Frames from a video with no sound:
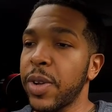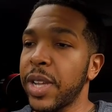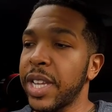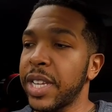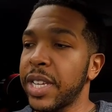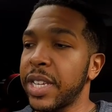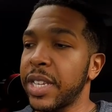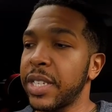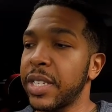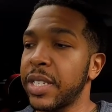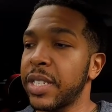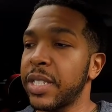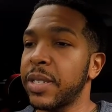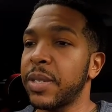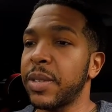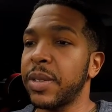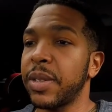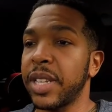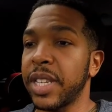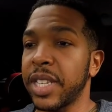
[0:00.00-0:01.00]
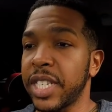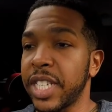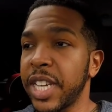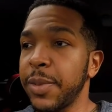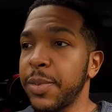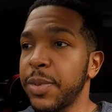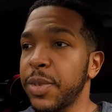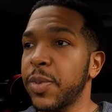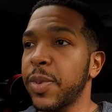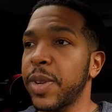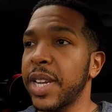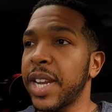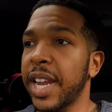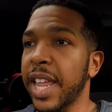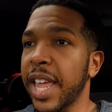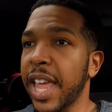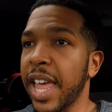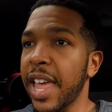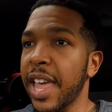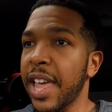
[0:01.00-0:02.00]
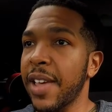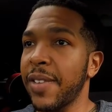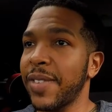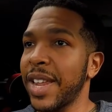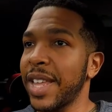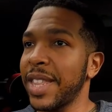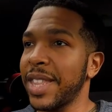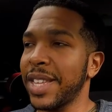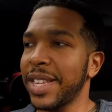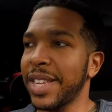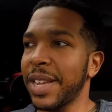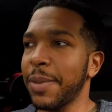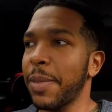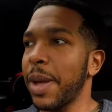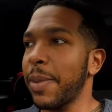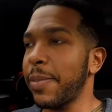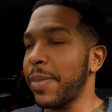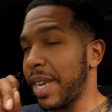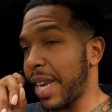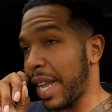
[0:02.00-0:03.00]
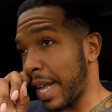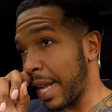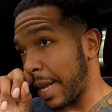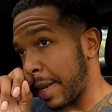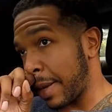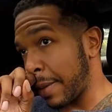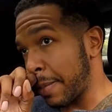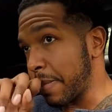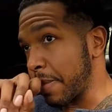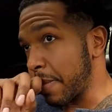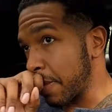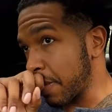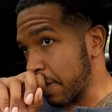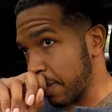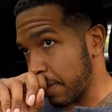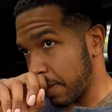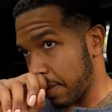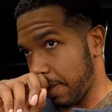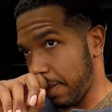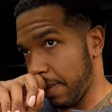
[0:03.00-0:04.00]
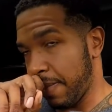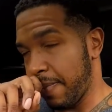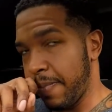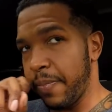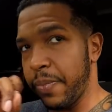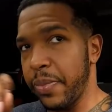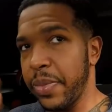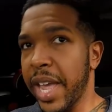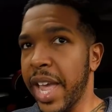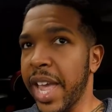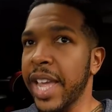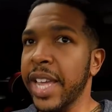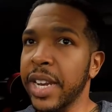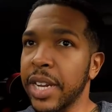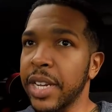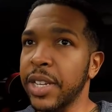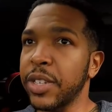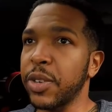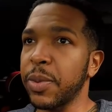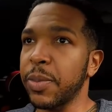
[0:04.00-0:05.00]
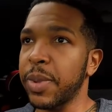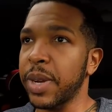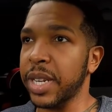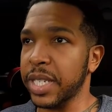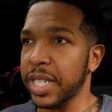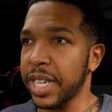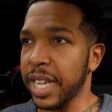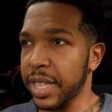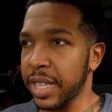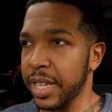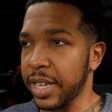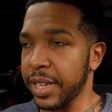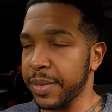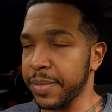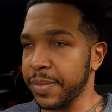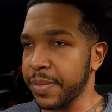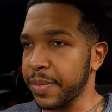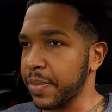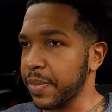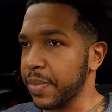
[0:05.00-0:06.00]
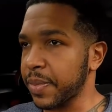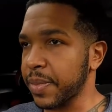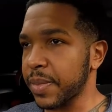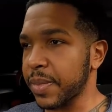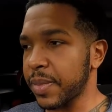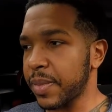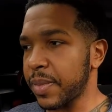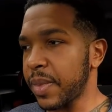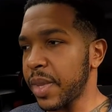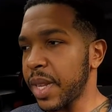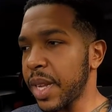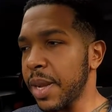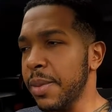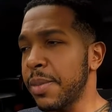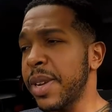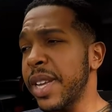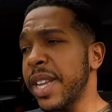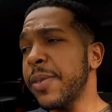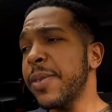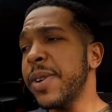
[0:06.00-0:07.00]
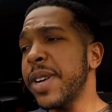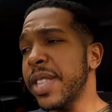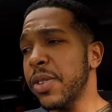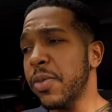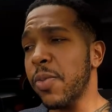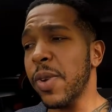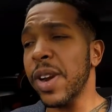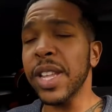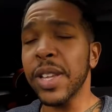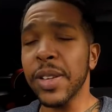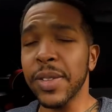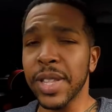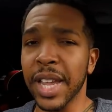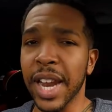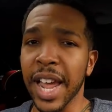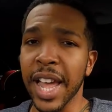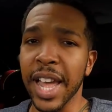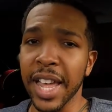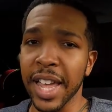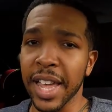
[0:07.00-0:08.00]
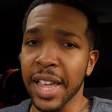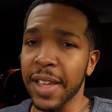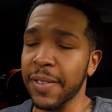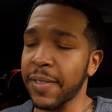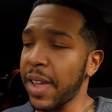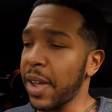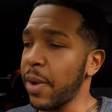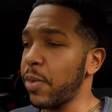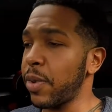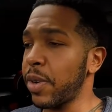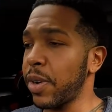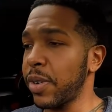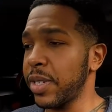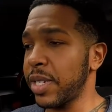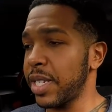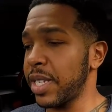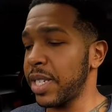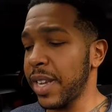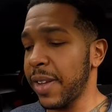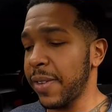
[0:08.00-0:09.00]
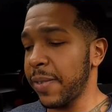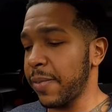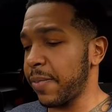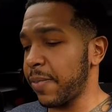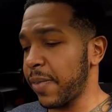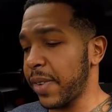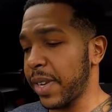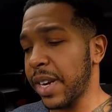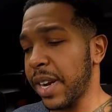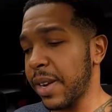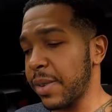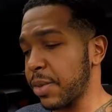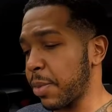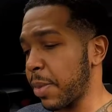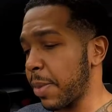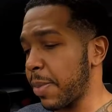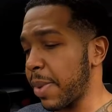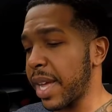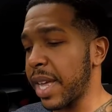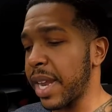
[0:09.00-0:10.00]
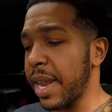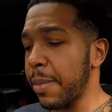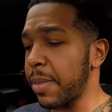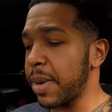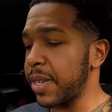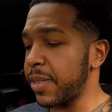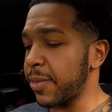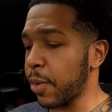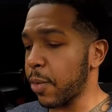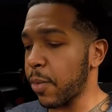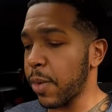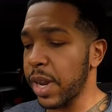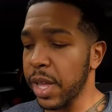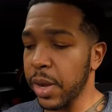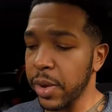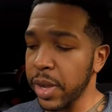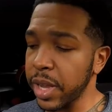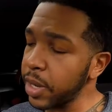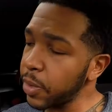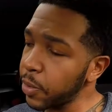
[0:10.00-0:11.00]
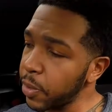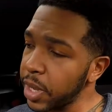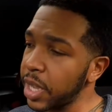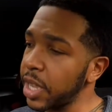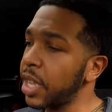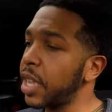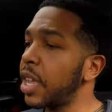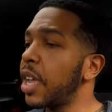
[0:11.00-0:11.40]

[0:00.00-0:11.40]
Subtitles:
is the cheapest one that they have, and I think that might be like $800, I think. But anyway, the radio that I have, I went on, since I figured I was gonna be paying that much for a radio anyway,